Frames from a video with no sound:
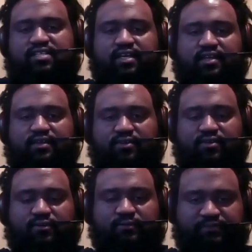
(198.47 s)

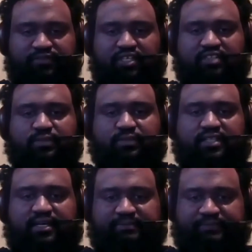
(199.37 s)
Tell us about
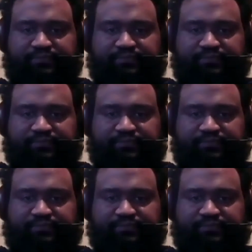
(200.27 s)
that.